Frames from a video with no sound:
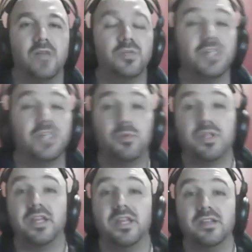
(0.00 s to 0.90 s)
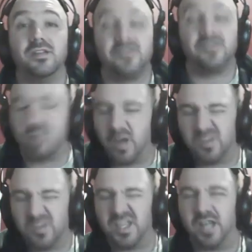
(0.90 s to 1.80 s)
And the reason I put that in there is for my
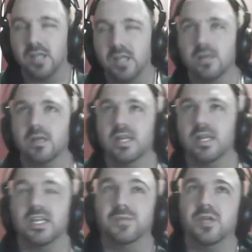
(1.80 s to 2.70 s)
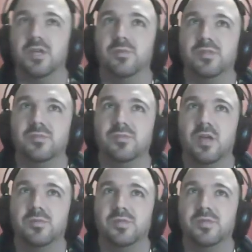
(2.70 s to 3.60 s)
own sanity, and it
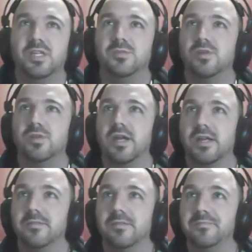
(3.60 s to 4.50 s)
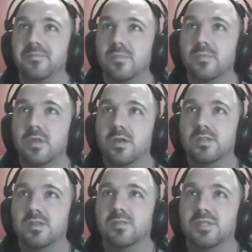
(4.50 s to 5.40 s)
helps me keep track.
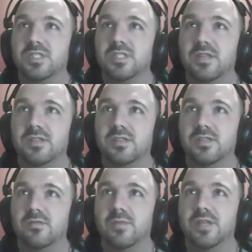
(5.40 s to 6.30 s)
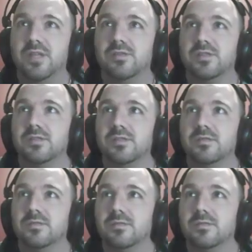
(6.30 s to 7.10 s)
So I'm going to send this into a matrix.